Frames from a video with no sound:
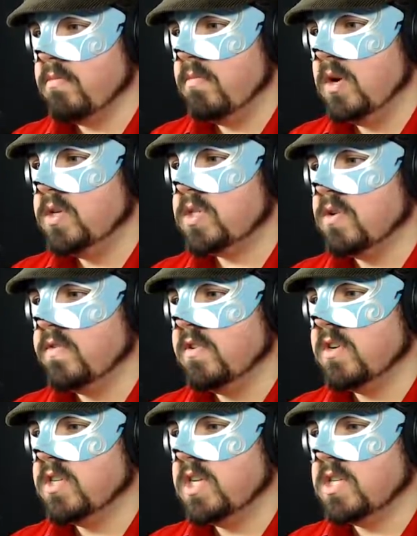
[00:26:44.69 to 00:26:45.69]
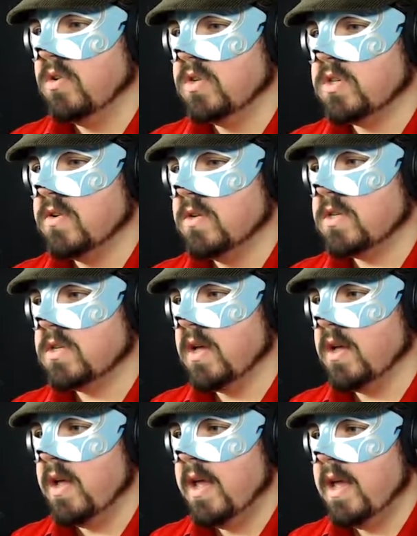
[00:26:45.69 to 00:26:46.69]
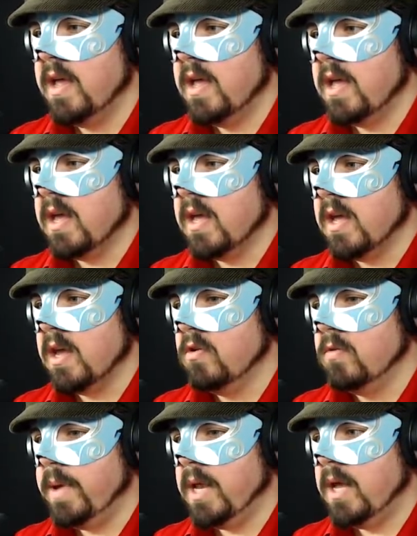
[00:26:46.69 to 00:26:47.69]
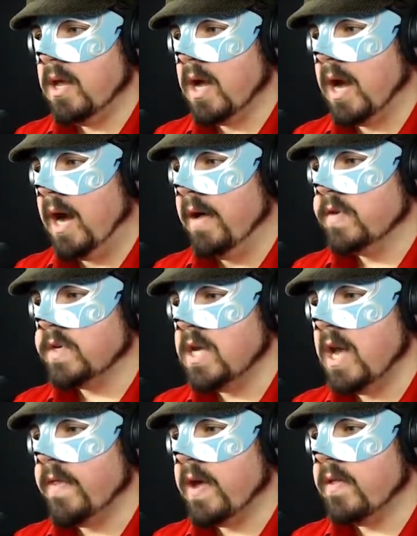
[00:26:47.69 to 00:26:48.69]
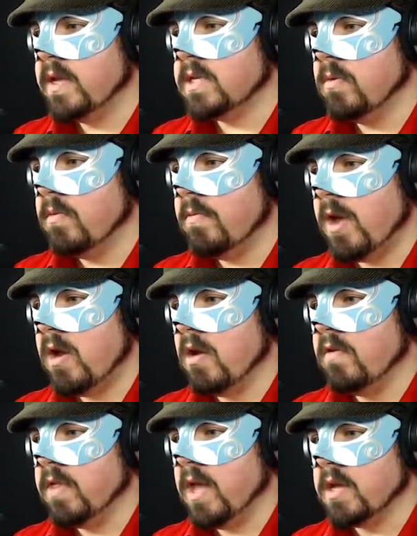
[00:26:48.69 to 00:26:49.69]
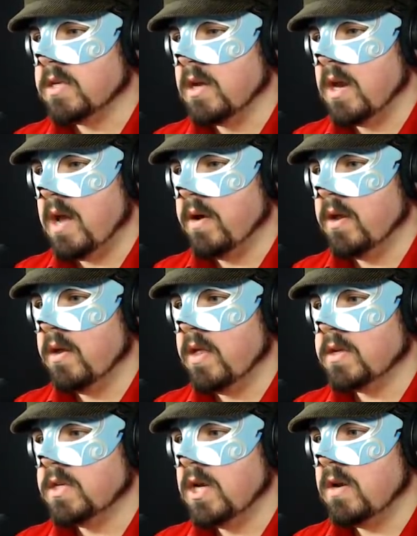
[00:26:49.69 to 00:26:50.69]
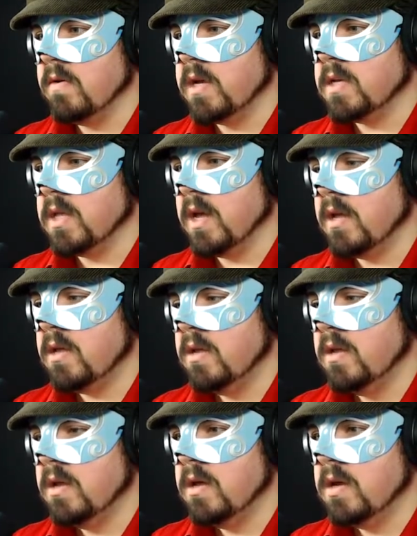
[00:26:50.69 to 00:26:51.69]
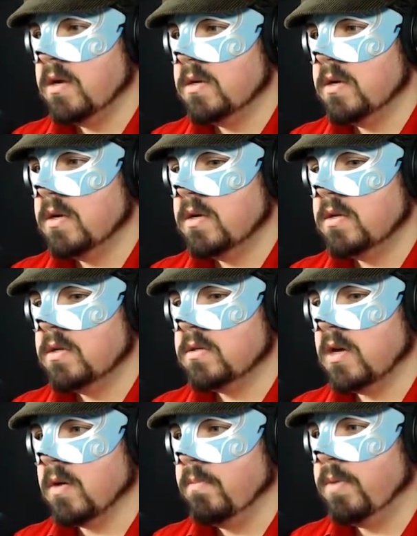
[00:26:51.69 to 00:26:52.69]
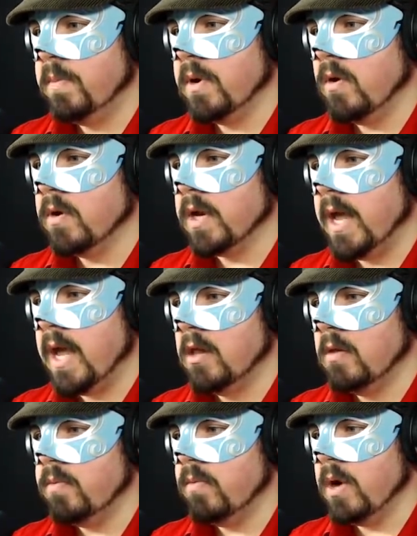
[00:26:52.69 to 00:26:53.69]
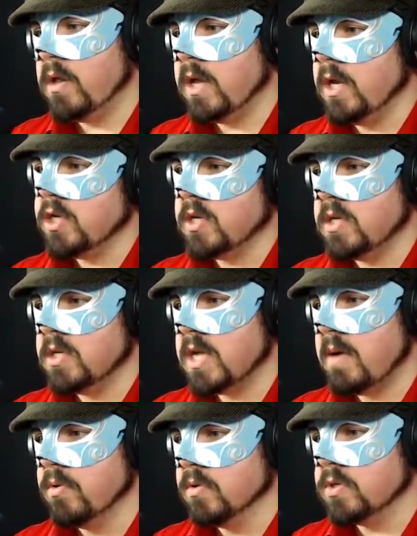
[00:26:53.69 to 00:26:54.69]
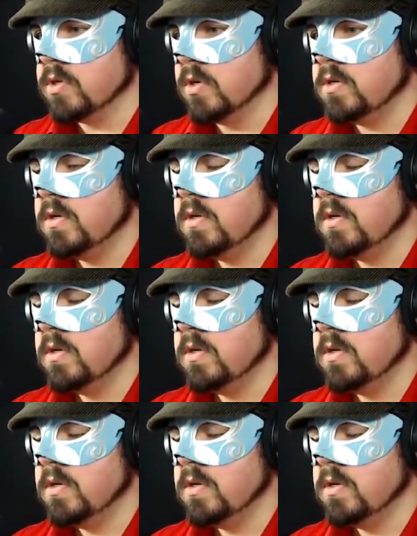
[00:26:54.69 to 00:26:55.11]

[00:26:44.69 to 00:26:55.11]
Most often because he's not as good as the hillbilly. Ah, see, and now there's someone repairing over there, so now I know there's a generator there. So I can pop along and help while he chases that poor sod.